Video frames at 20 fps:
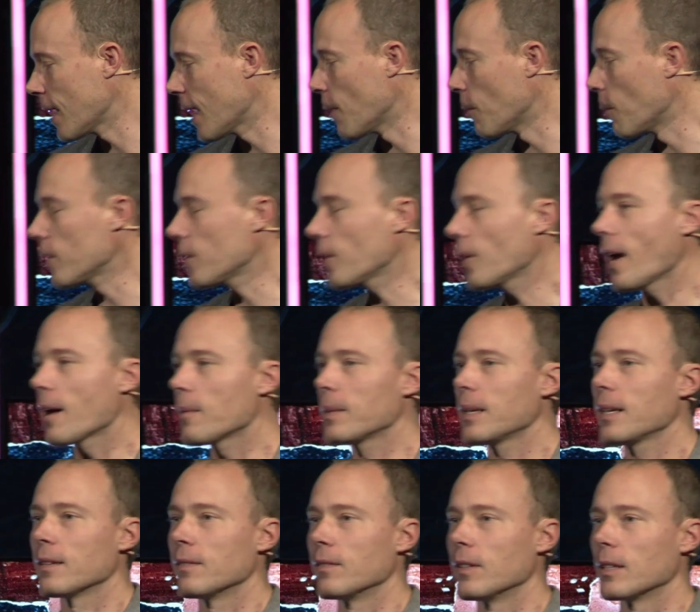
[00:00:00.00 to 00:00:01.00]
I wonder how
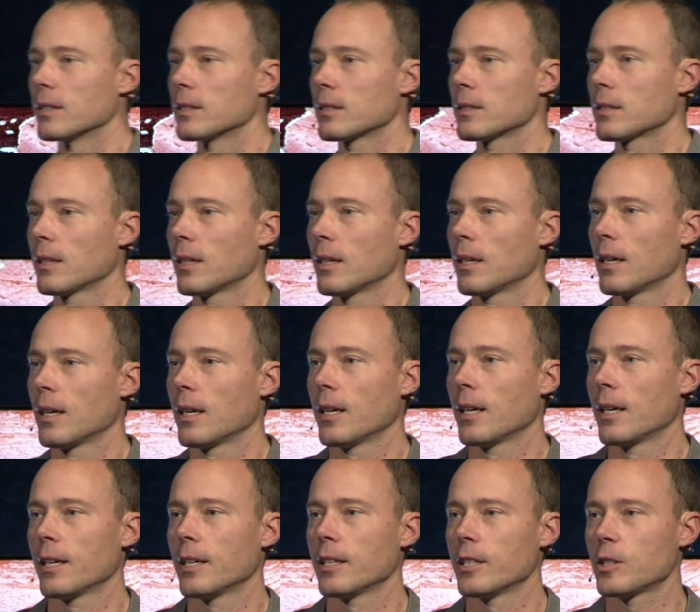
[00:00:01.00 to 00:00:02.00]
many of us
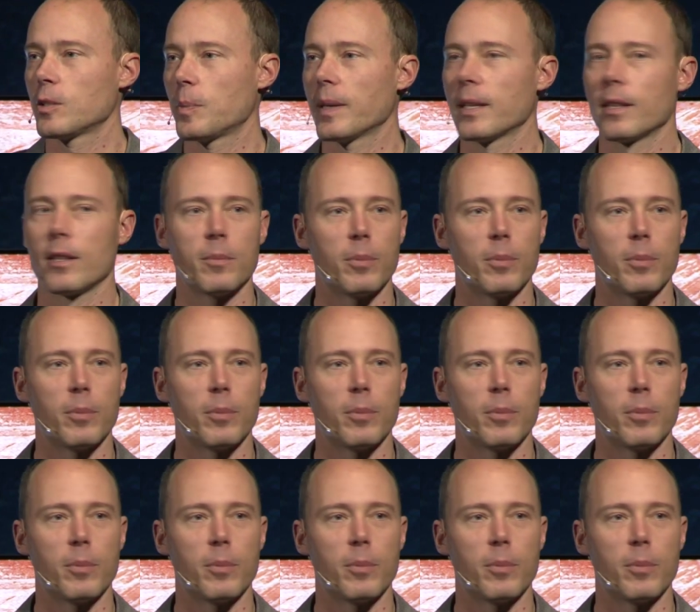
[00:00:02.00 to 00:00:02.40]
spend